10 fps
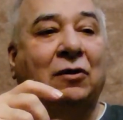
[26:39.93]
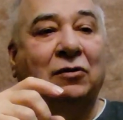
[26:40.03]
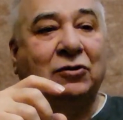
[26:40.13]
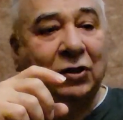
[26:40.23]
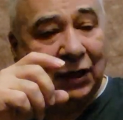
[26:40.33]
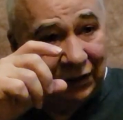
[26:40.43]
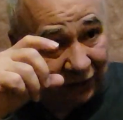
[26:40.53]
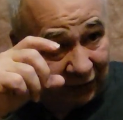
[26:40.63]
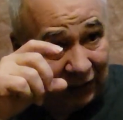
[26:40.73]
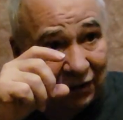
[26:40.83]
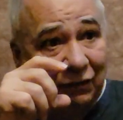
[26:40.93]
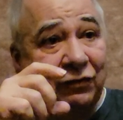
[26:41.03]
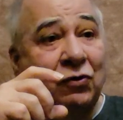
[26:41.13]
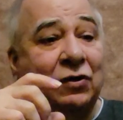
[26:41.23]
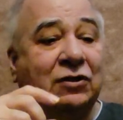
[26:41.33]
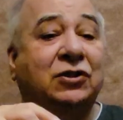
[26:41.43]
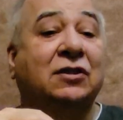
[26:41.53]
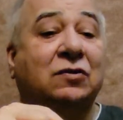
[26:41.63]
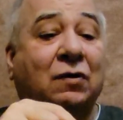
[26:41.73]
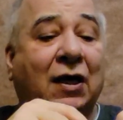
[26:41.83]
trying to get the focus
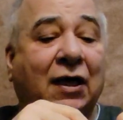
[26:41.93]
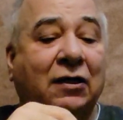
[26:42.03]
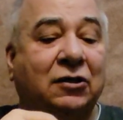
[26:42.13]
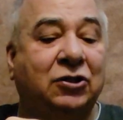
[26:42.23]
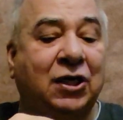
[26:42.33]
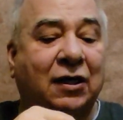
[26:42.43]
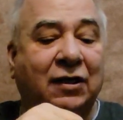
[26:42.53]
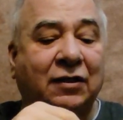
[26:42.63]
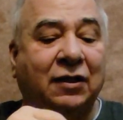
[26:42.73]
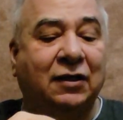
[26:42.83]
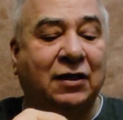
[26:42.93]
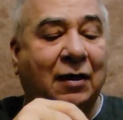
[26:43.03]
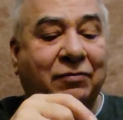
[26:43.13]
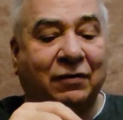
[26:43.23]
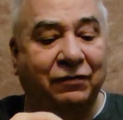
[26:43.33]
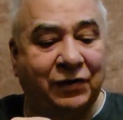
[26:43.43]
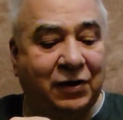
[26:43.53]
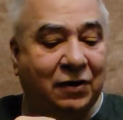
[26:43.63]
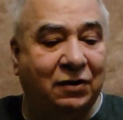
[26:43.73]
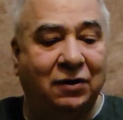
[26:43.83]
just right, checking the depth of
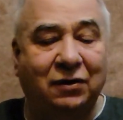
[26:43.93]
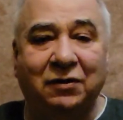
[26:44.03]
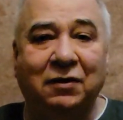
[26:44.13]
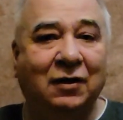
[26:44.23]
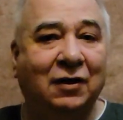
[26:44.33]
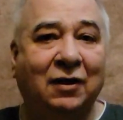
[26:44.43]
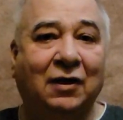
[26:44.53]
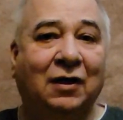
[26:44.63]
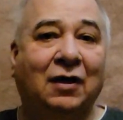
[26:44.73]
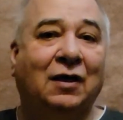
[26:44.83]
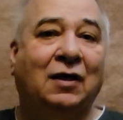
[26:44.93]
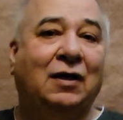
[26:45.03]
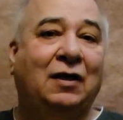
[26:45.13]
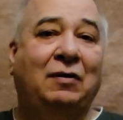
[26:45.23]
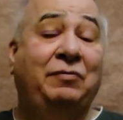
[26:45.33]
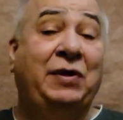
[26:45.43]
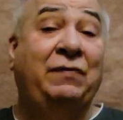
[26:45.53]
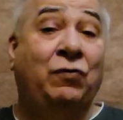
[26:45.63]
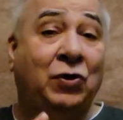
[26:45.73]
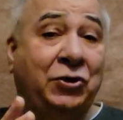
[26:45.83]
field
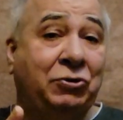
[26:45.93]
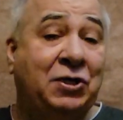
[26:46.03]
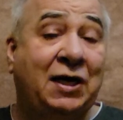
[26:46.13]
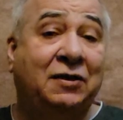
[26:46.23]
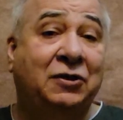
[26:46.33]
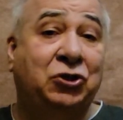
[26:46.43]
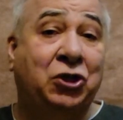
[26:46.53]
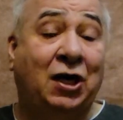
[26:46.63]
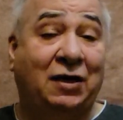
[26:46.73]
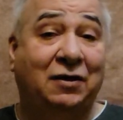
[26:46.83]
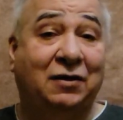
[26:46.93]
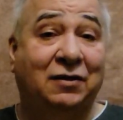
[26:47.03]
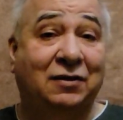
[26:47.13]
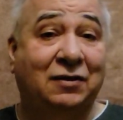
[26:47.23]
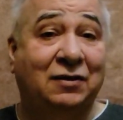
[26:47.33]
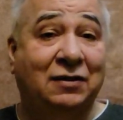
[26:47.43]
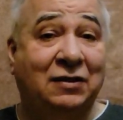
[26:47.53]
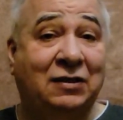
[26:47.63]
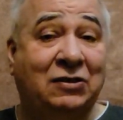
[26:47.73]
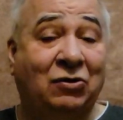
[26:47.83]
before you take the shot.
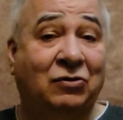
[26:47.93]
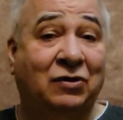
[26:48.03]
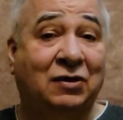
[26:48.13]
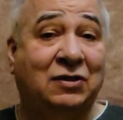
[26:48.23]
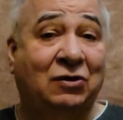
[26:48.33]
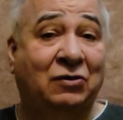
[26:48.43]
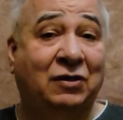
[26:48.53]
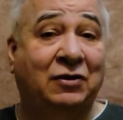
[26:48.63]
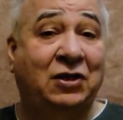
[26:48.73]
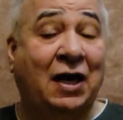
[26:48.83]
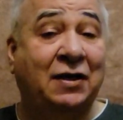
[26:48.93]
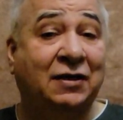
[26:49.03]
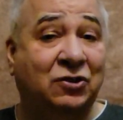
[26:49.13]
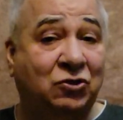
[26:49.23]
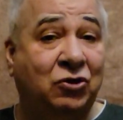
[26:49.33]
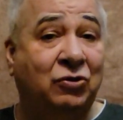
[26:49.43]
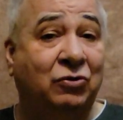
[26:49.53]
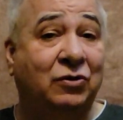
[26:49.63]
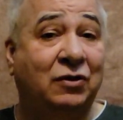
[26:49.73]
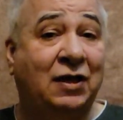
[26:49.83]
So that is
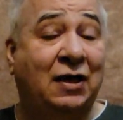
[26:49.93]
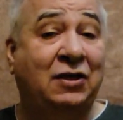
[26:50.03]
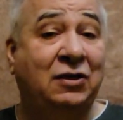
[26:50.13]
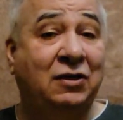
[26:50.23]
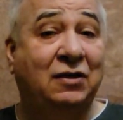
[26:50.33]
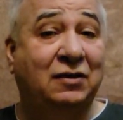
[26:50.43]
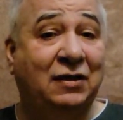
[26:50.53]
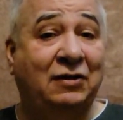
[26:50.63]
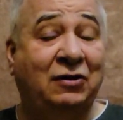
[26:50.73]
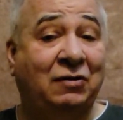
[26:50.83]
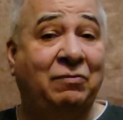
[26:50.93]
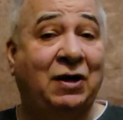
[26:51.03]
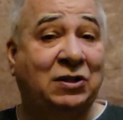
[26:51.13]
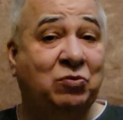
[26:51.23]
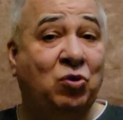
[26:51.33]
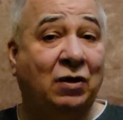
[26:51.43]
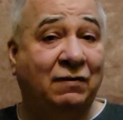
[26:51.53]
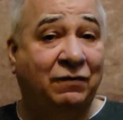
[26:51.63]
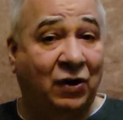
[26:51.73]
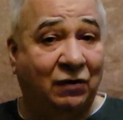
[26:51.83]
true that they're much more
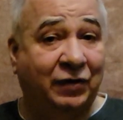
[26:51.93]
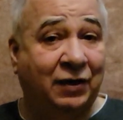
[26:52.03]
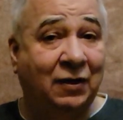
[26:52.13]
involving.